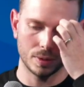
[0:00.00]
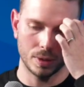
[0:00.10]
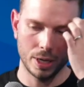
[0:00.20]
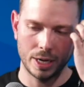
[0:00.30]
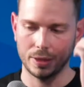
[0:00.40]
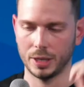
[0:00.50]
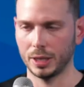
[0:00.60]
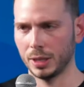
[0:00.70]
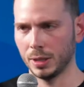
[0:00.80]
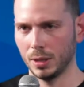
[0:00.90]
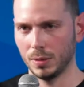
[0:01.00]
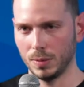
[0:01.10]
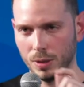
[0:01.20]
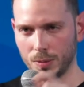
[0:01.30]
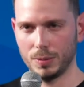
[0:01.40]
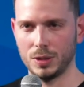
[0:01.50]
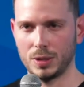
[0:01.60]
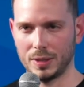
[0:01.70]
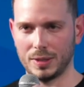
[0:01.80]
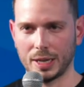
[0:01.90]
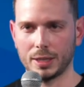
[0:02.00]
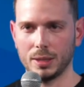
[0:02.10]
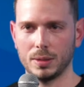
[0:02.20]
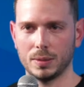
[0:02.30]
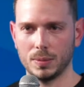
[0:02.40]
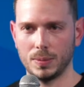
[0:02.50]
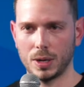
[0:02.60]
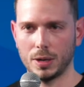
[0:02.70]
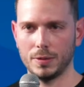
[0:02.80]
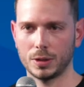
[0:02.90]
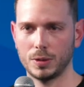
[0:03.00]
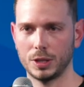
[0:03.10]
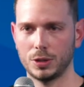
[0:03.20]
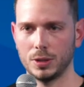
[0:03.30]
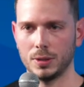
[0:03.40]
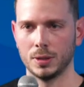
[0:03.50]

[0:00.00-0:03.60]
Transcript: and I think, wh what was the second part of your question?